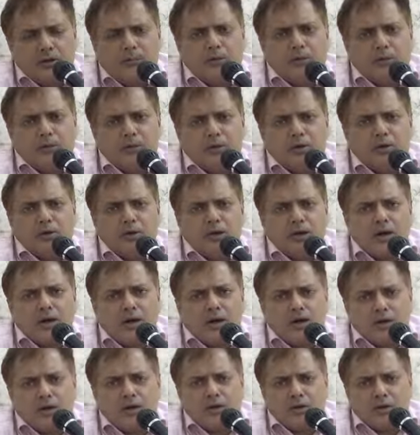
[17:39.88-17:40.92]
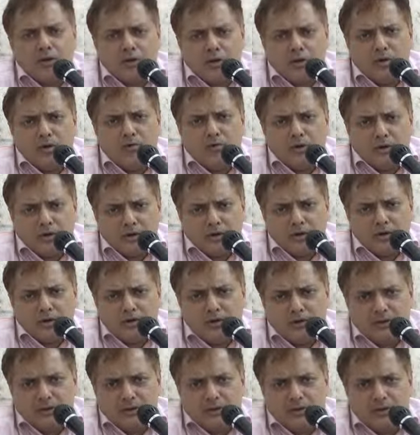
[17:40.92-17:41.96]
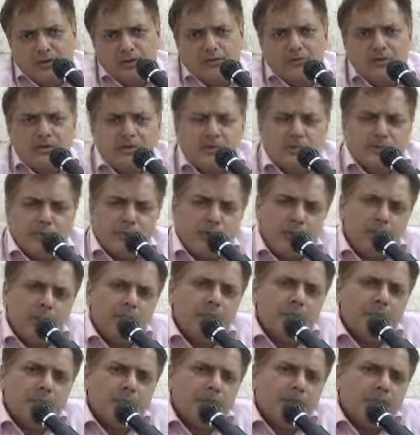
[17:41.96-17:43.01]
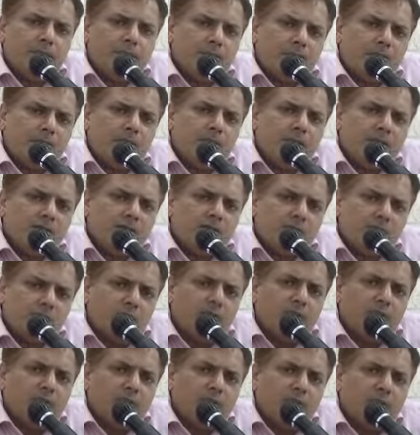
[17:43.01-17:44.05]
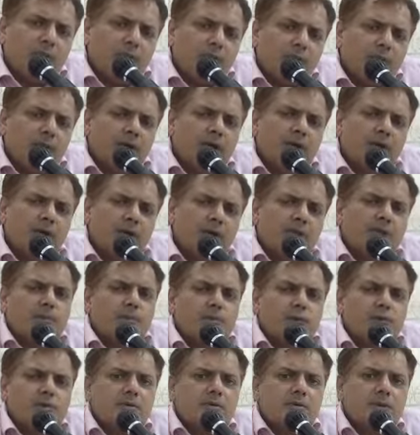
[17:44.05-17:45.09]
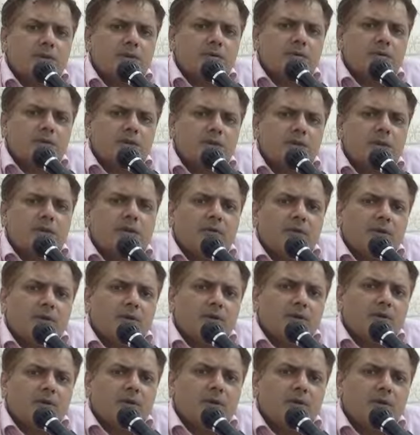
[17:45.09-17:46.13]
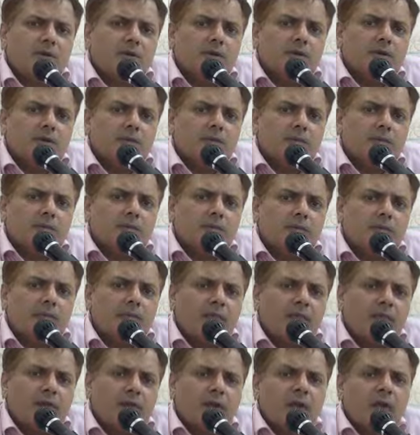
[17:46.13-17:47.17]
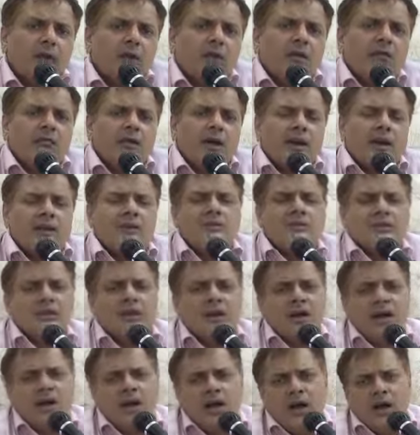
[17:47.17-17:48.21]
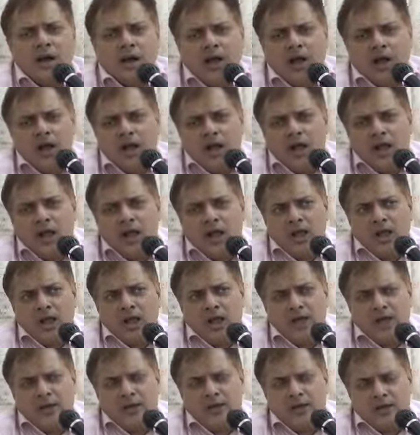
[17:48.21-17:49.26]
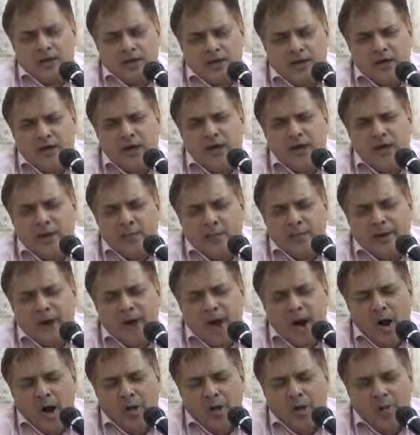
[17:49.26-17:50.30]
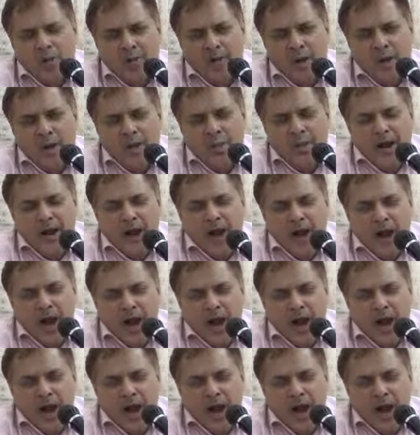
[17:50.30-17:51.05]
the people who are guarding the gold vault, with small number, by bribing a small number of people, it is possible to steal away the gold. Whereas digital rupee or rupee in